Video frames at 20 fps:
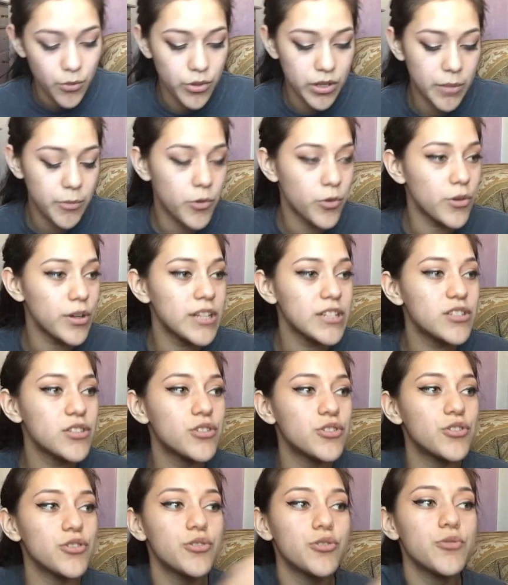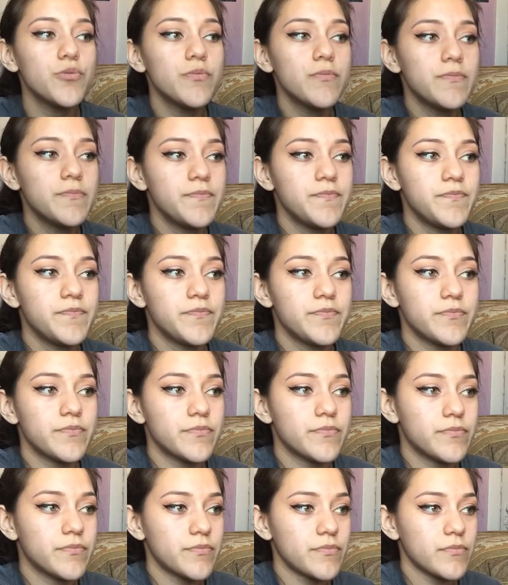What I'm going to do
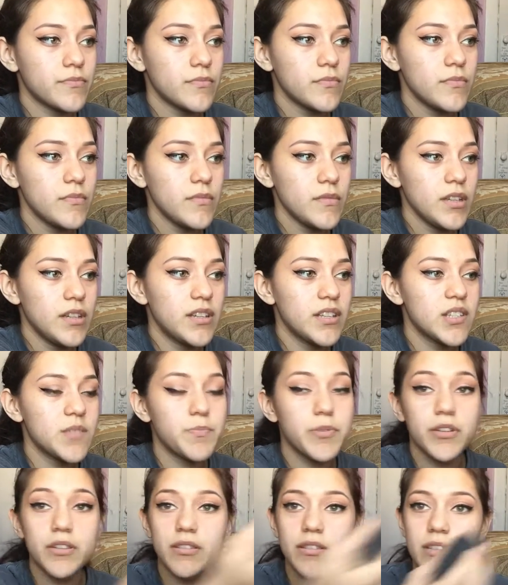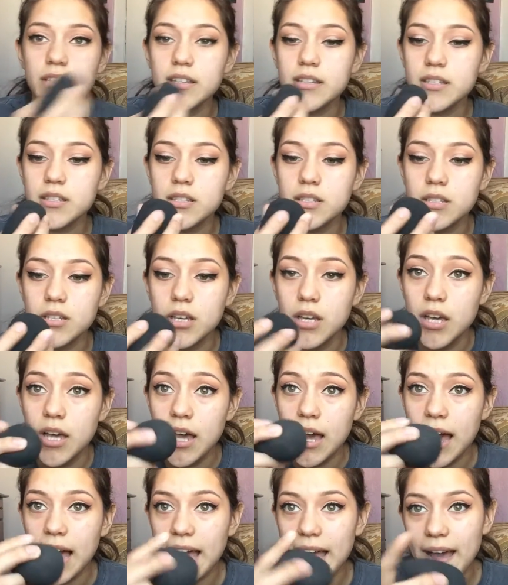is put this,
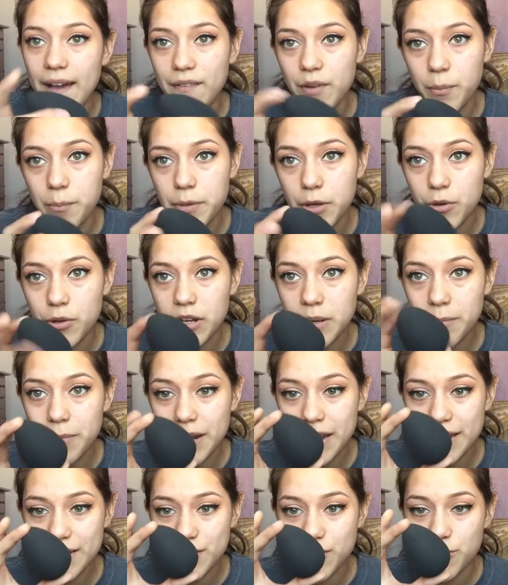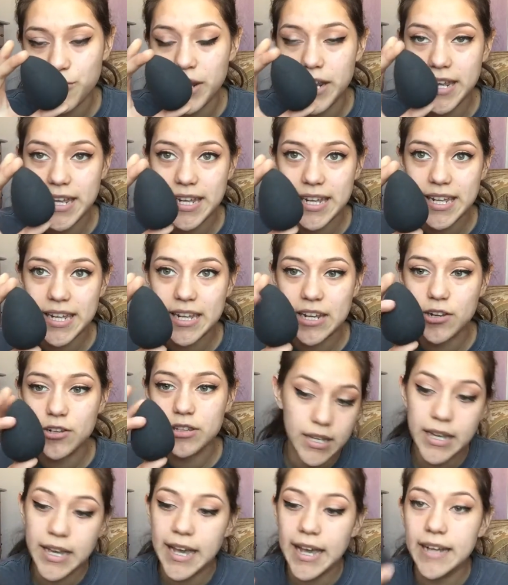I have a beauty blender right here
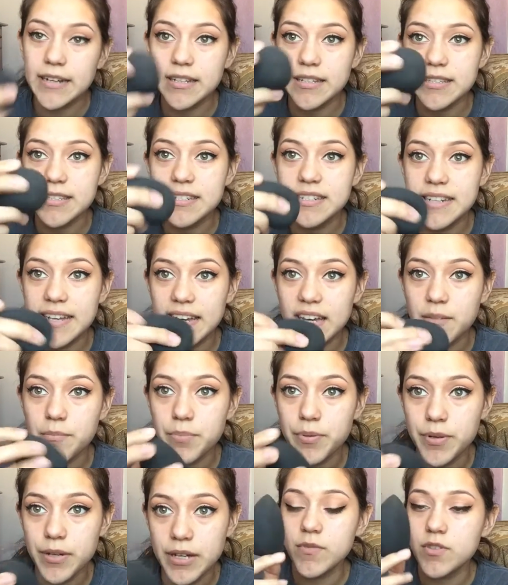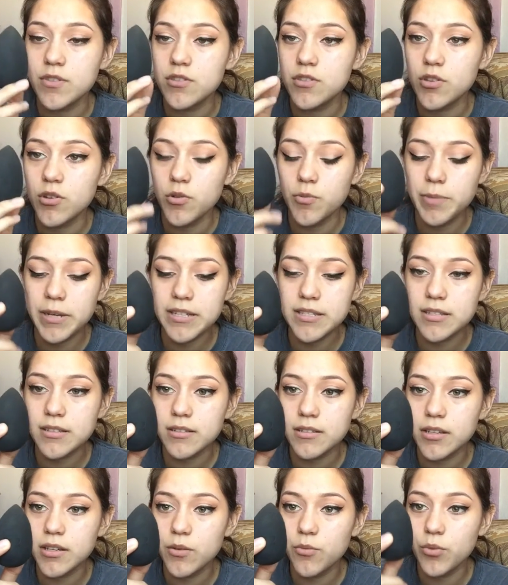and it's damp. So
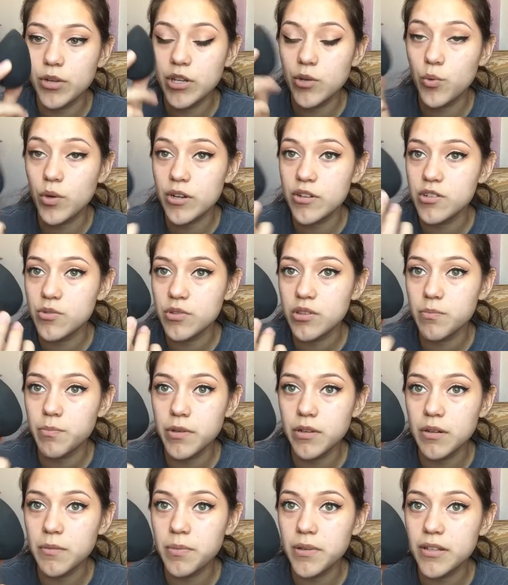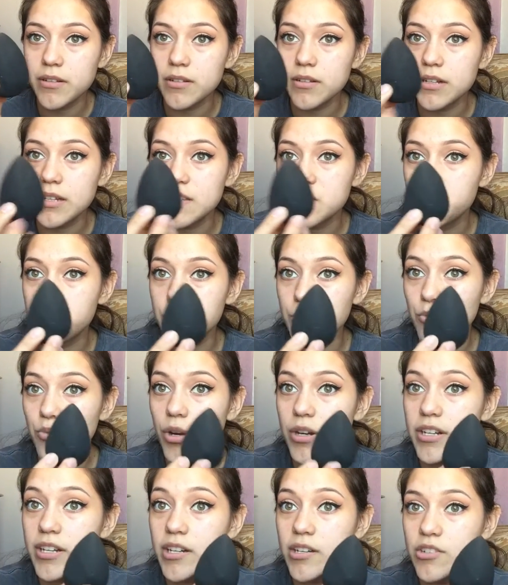basically what you want to do with a beauty blender is
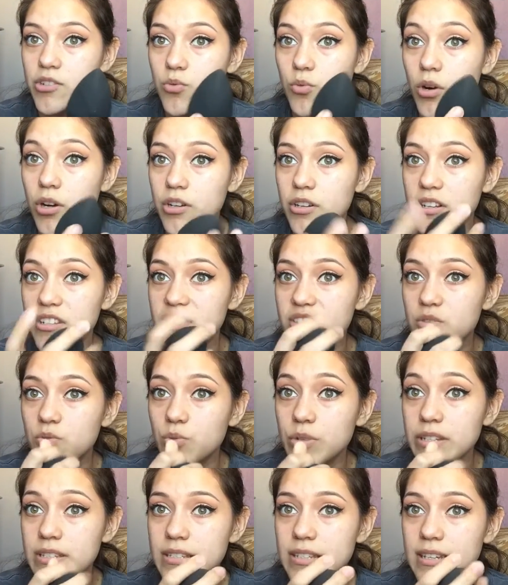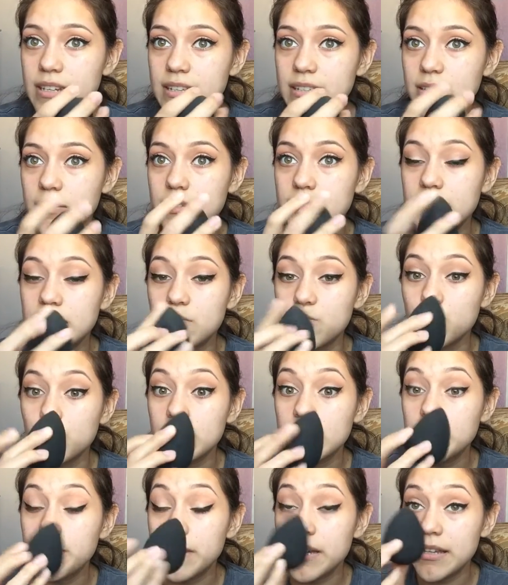run it underwater and squeeze it until it gets
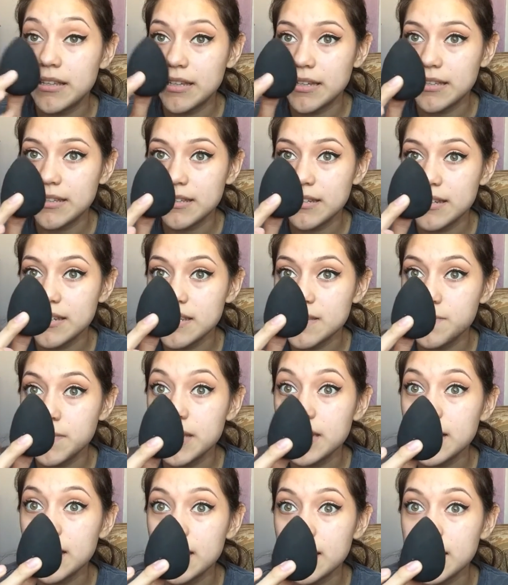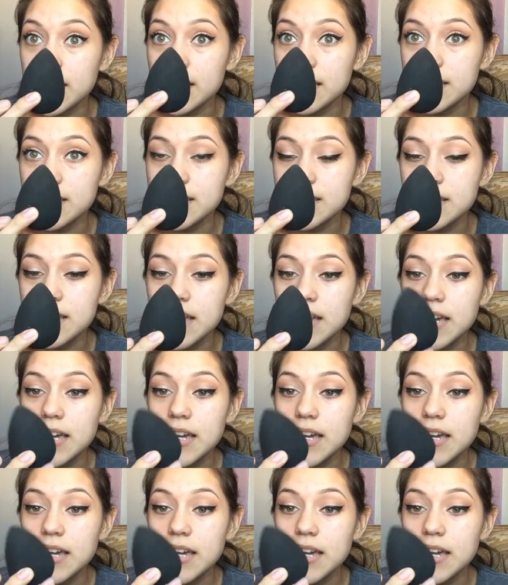really big like this, because